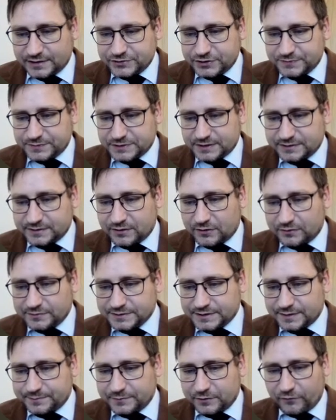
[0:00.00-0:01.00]
Egyptian
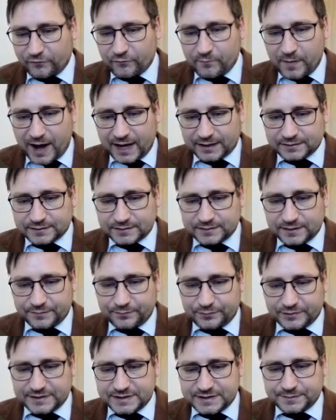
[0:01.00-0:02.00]
concept of mat, the
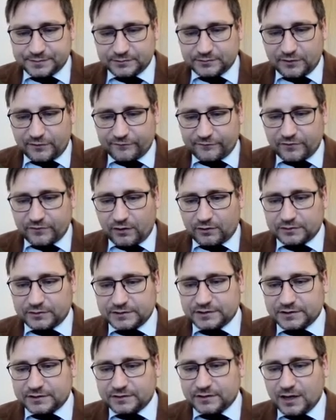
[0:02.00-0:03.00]
principle of
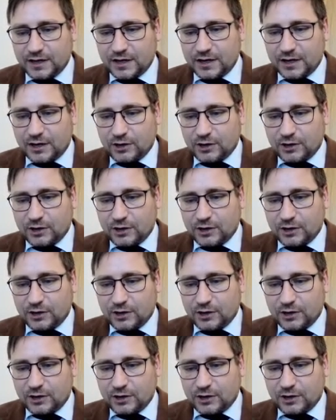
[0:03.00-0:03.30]
order,